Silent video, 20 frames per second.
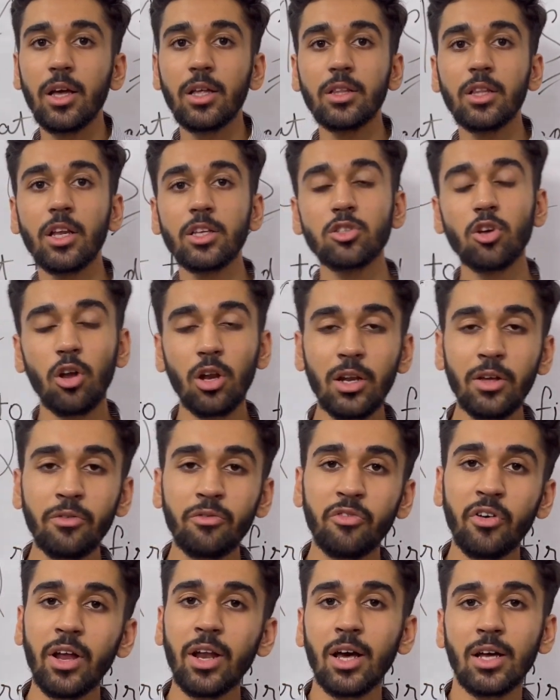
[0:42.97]
there is only
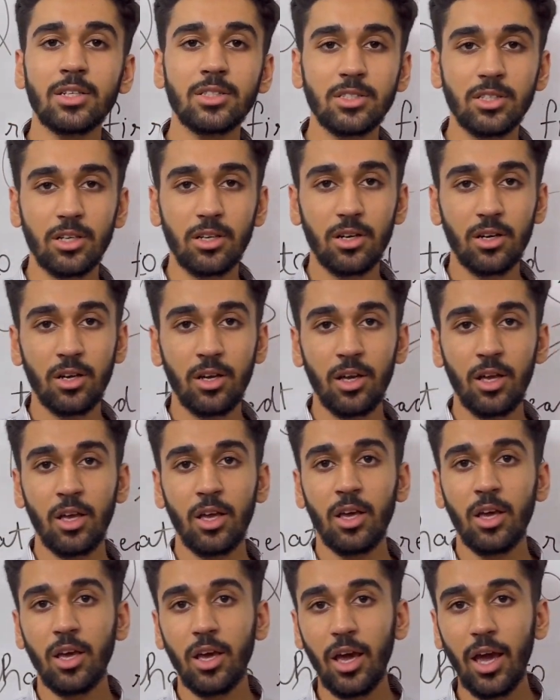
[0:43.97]
one answer
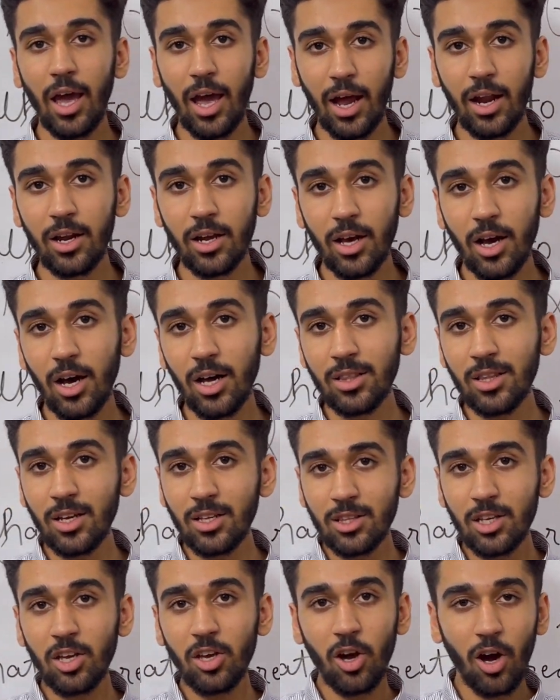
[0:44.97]
and other
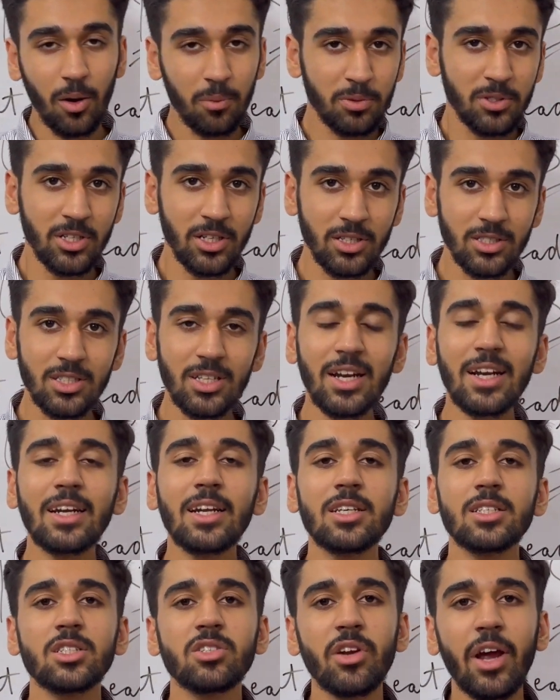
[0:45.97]
3 options
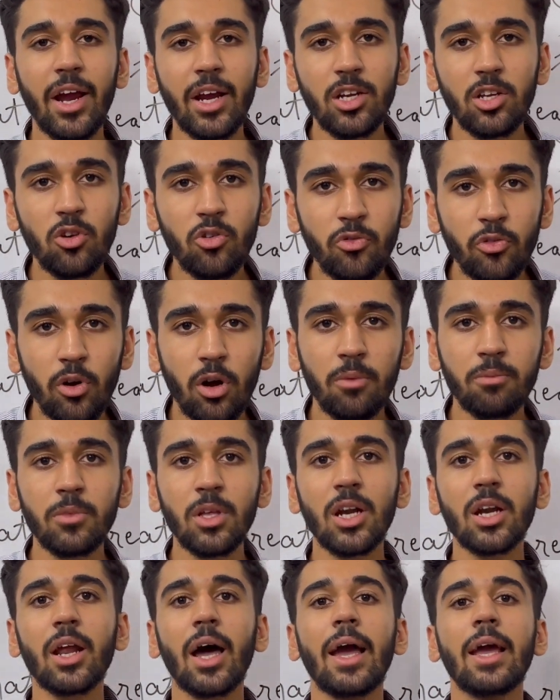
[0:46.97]
distract you from
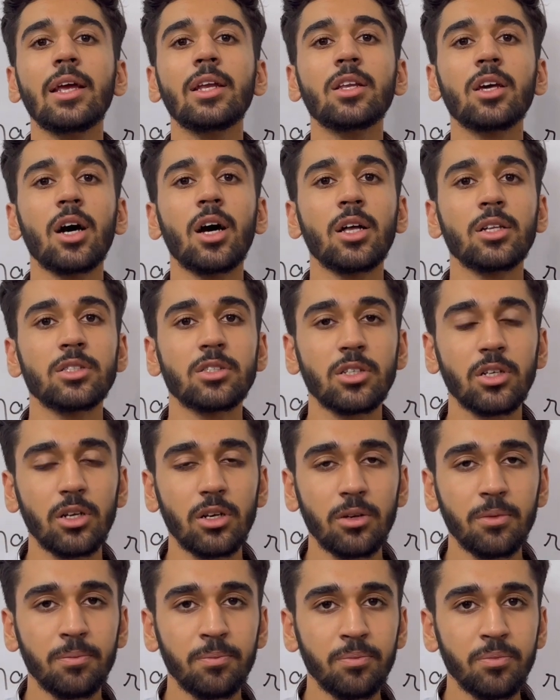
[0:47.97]
the right answer.
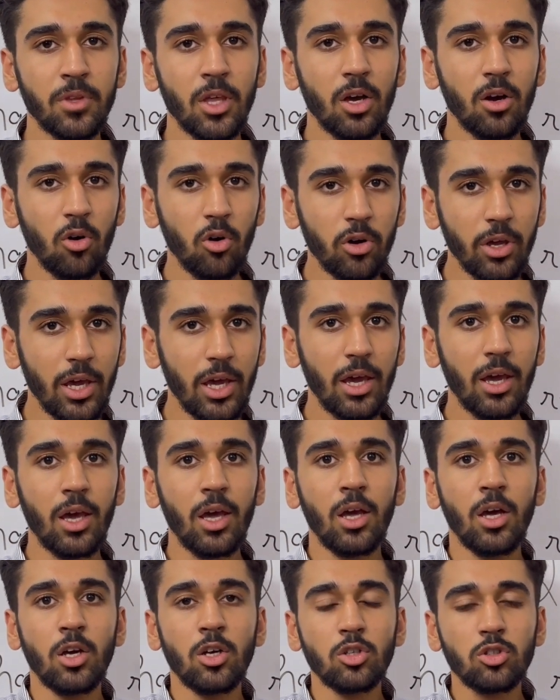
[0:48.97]

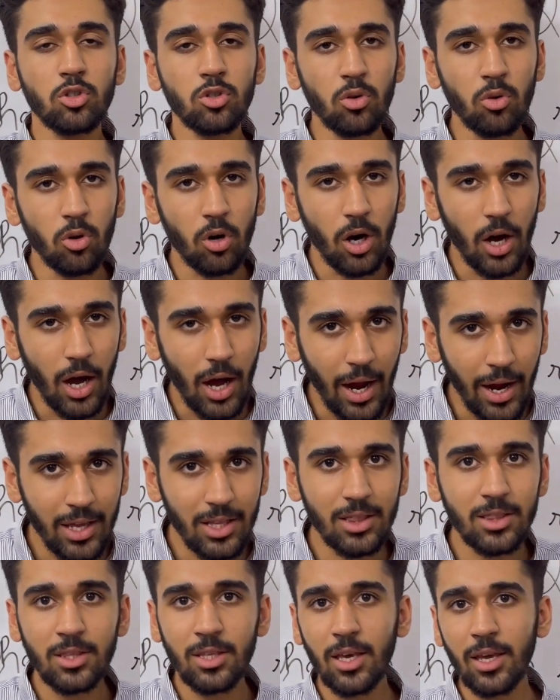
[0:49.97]
Okay. So
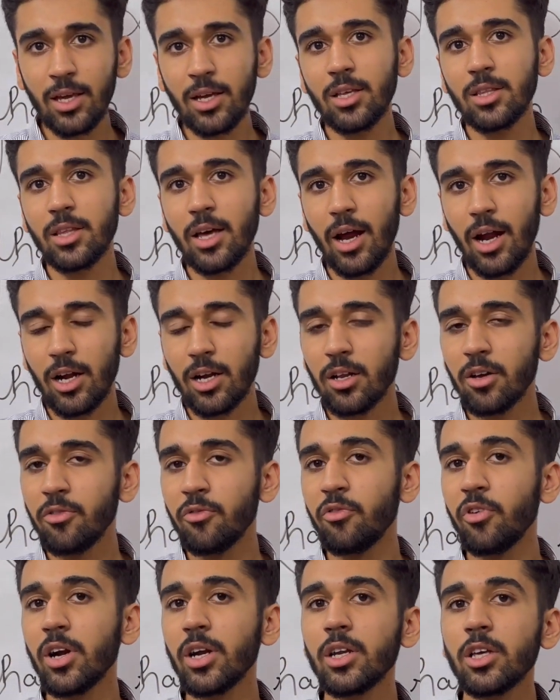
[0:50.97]
I think that
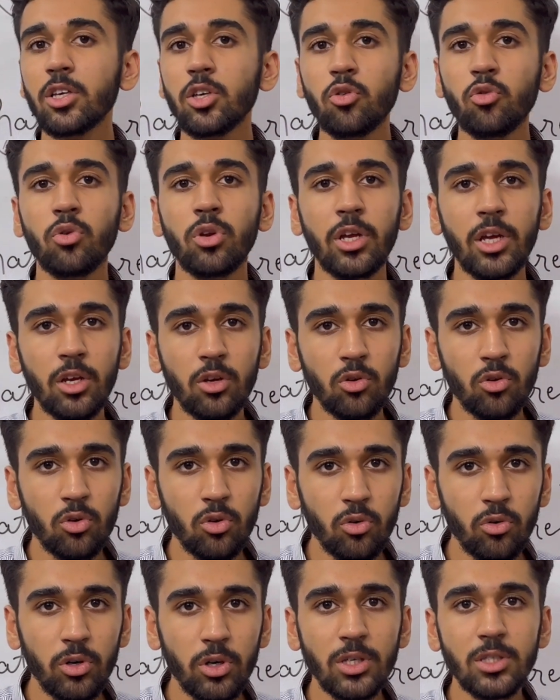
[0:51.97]
what you need to
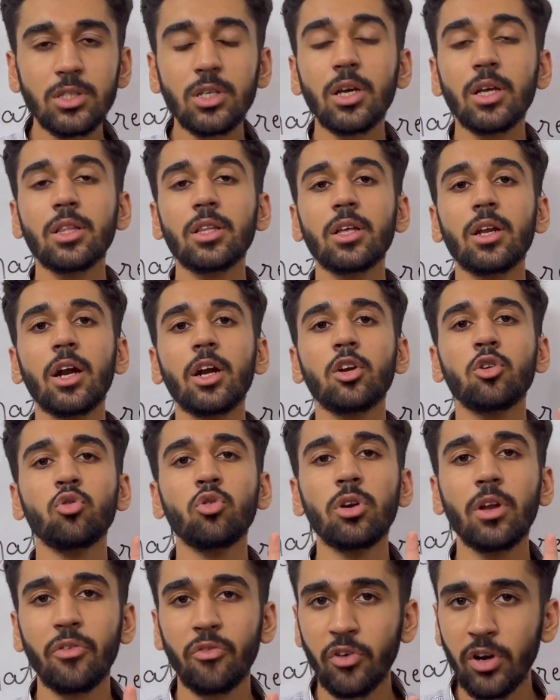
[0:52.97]
do is there are
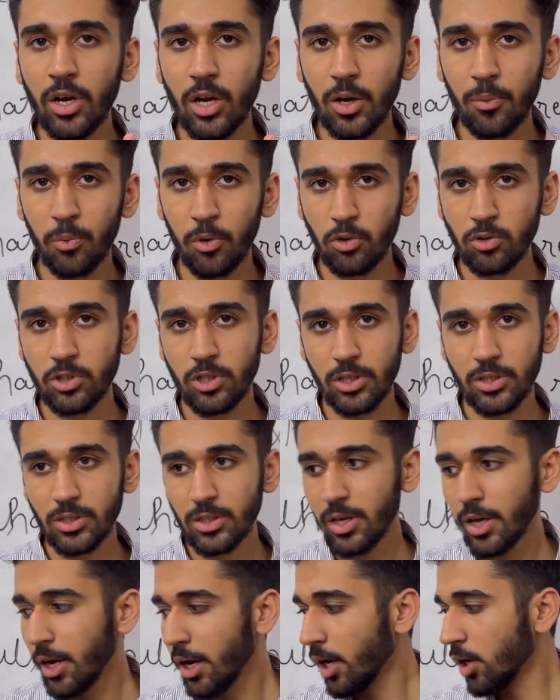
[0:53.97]
2 different approaches.
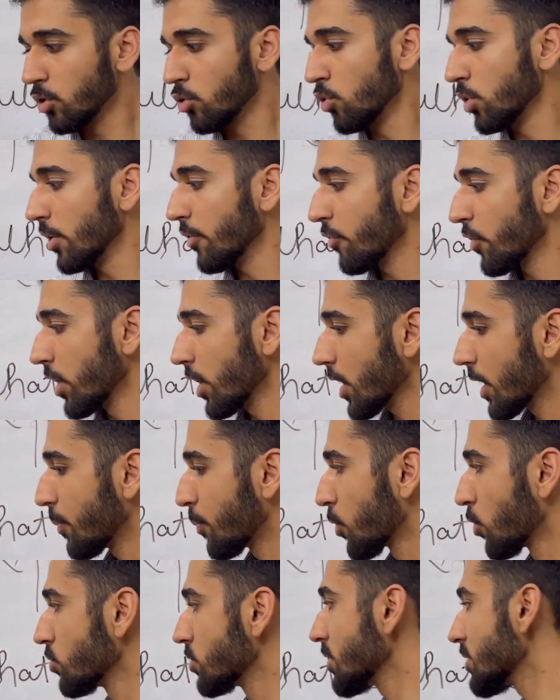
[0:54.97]
2 different
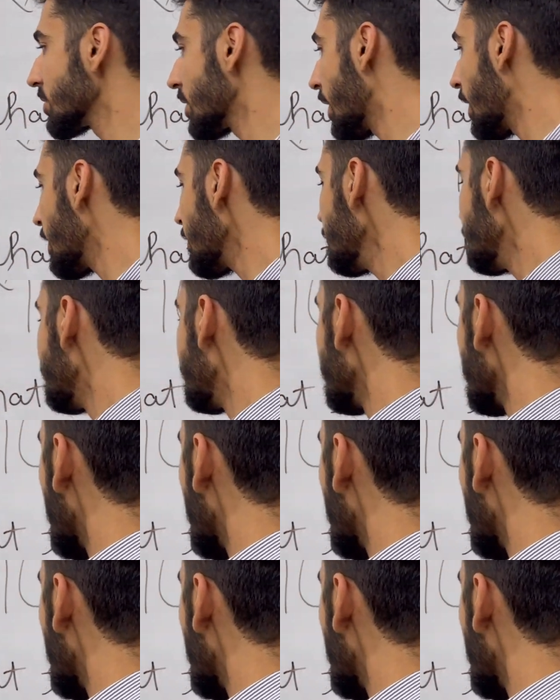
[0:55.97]
approaches are,